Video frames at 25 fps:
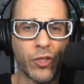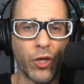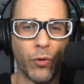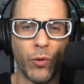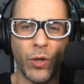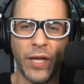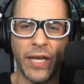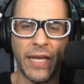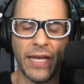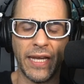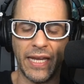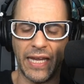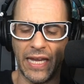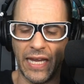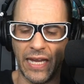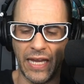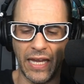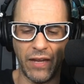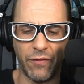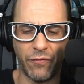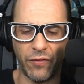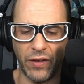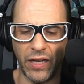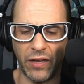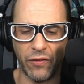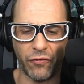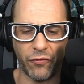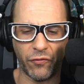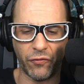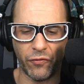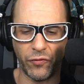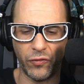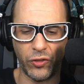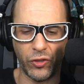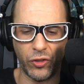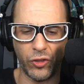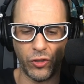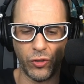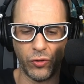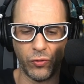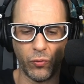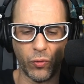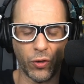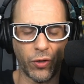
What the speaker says: So if you